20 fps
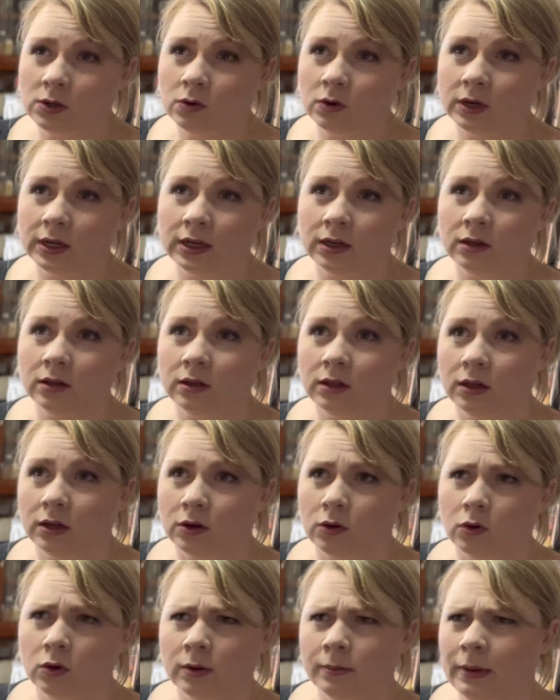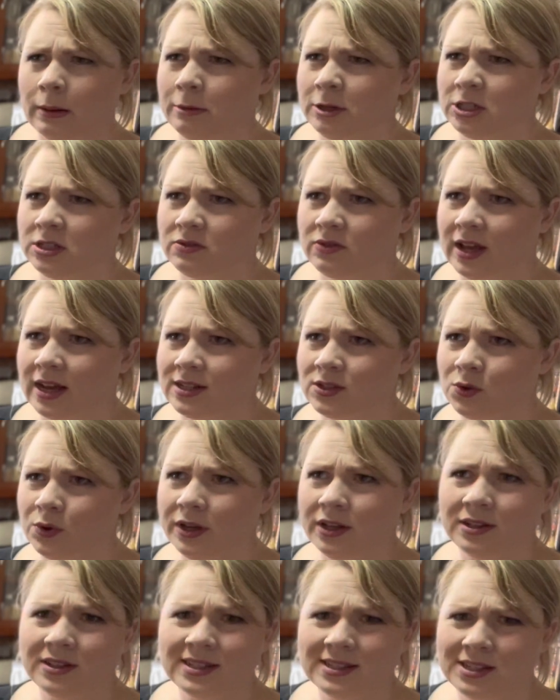oil, or maybe just flax
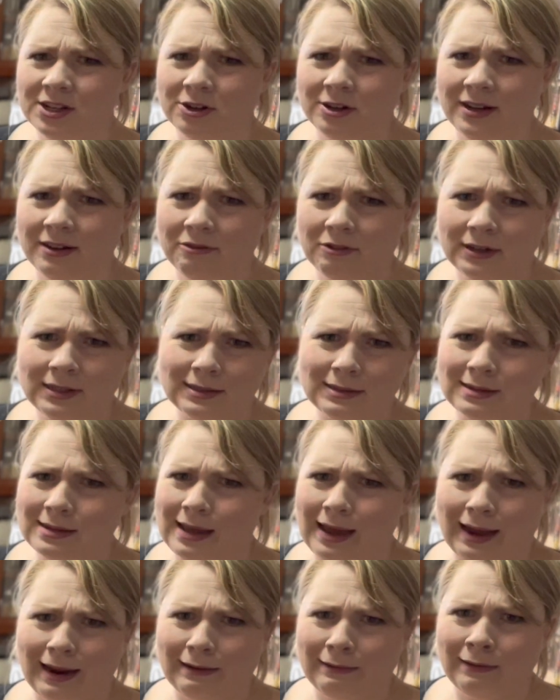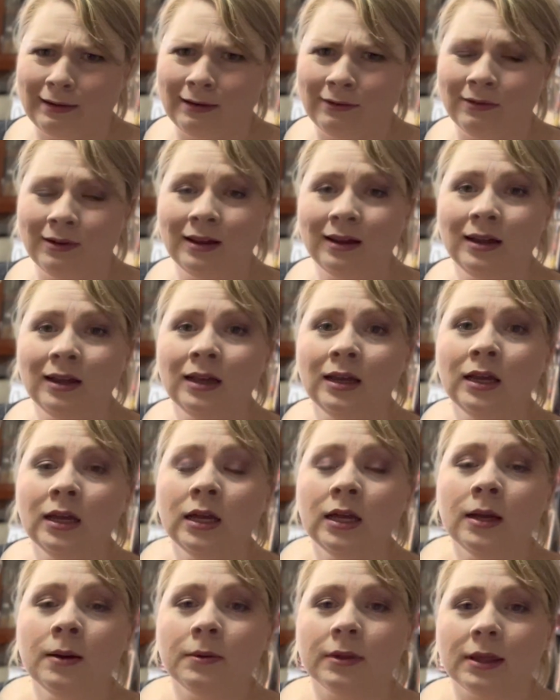oil. Is there a difference? I don't know.
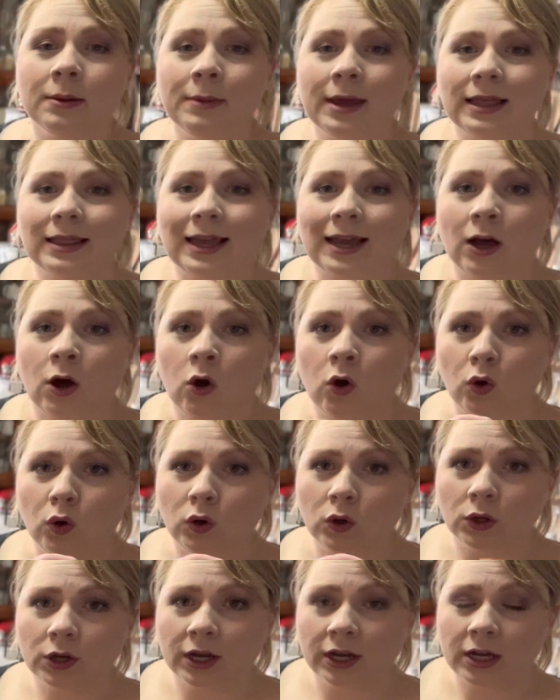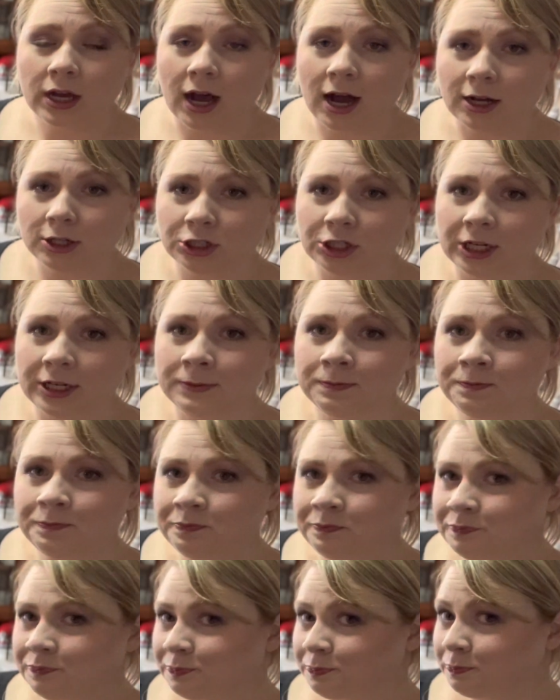They make like a whole concoction.
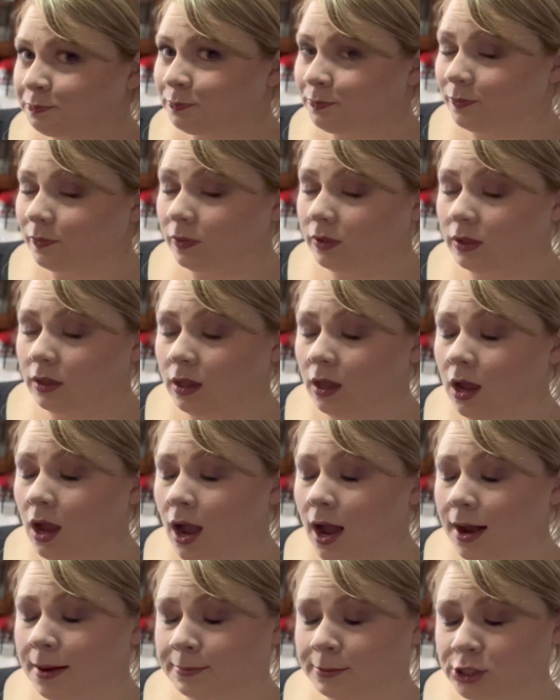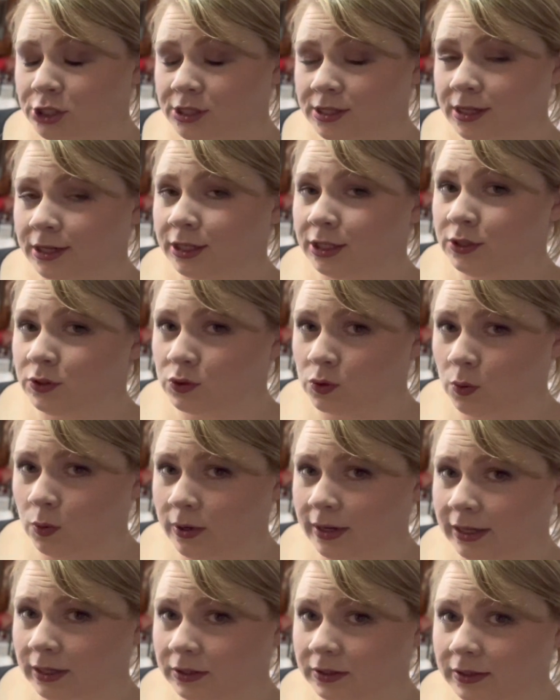I'm just gonna use
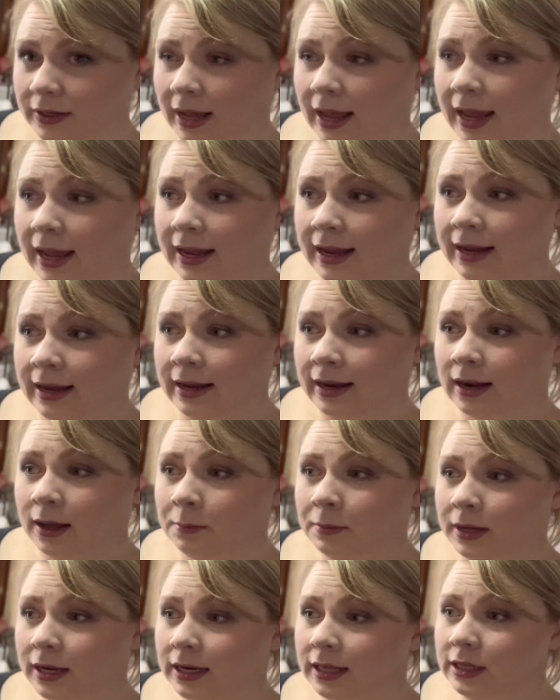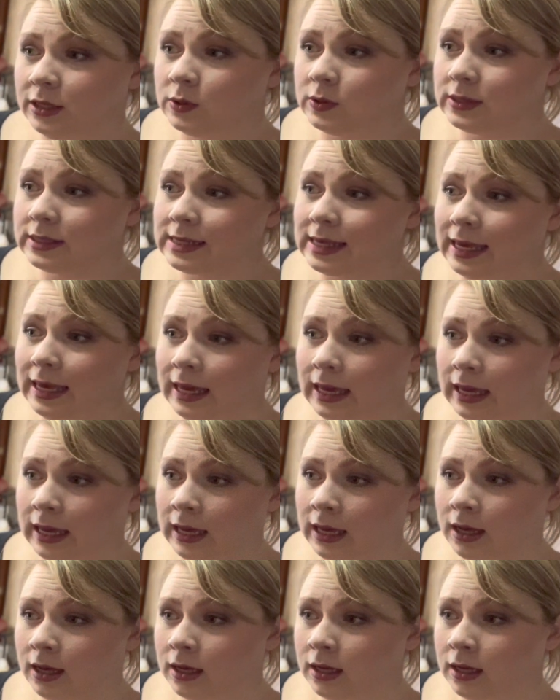oil, and I'm gonna use ghee